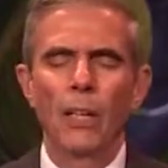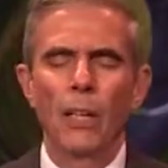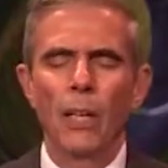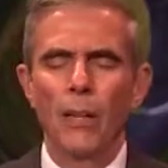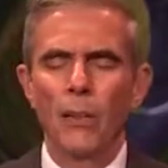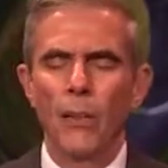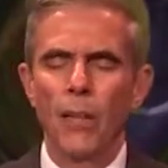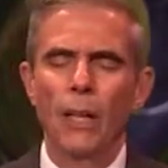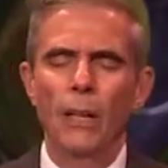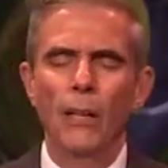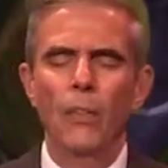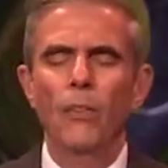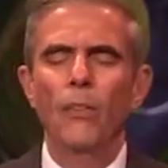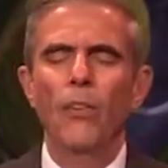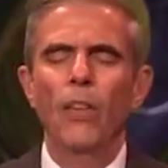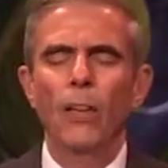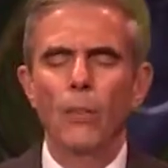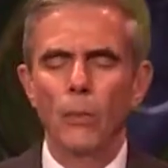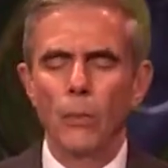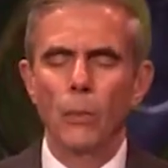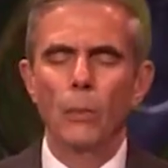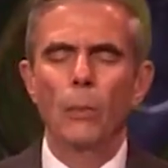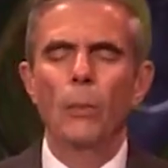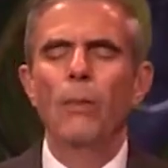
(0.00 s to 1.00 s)
that is there
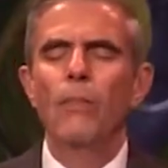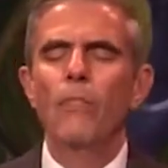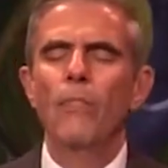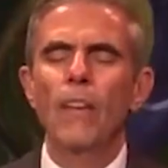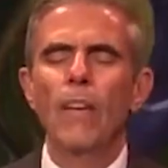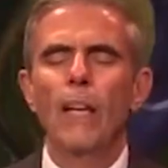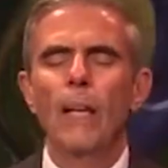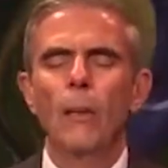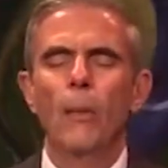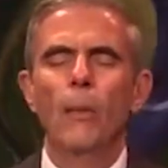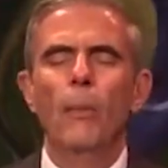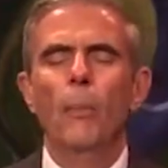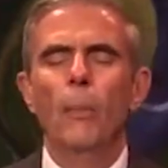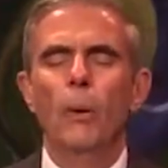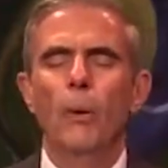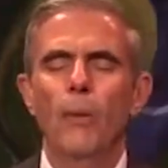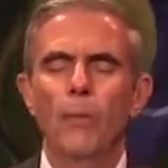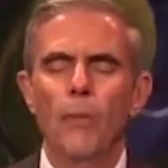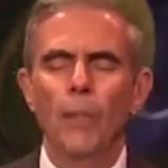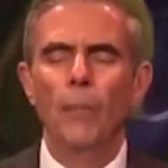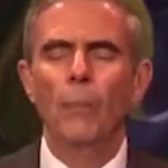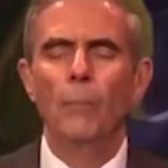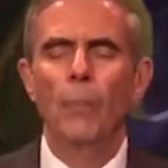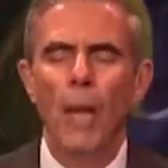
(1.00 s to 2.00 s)
to reveal the
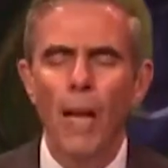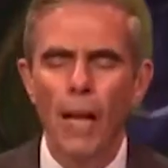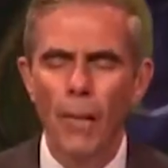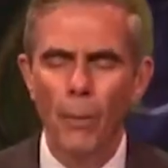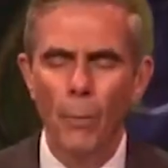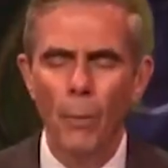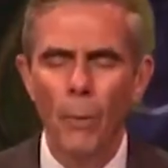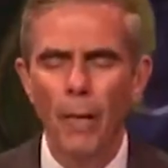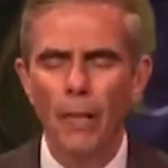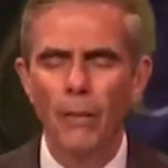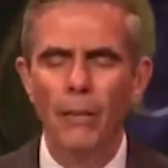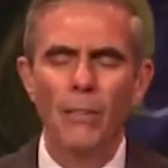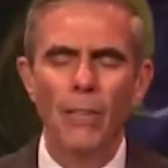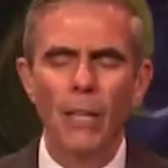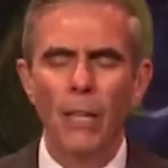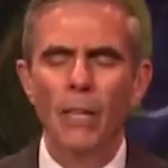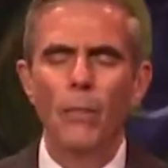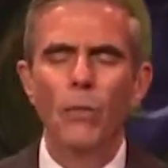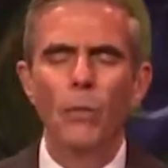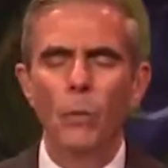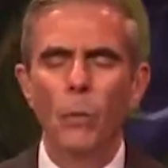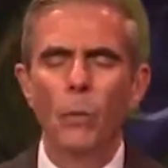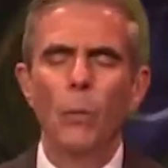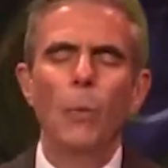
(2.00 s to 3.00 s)
perfect pathways
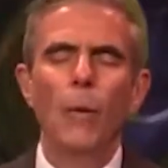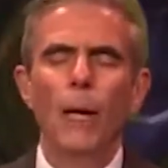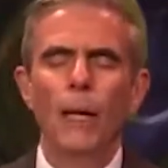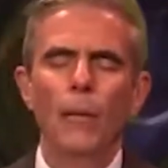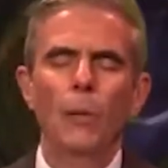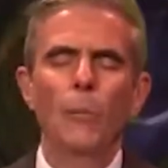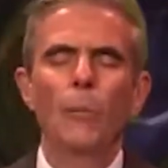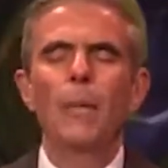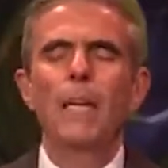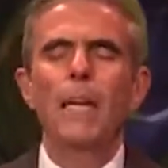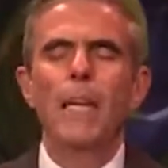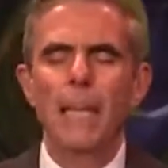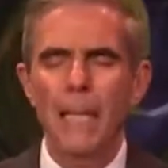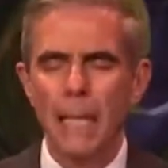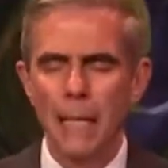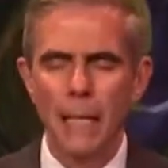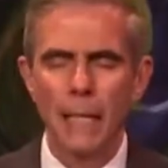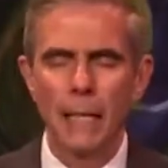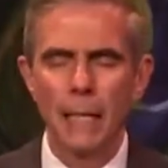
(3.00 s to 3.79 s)
into well-being.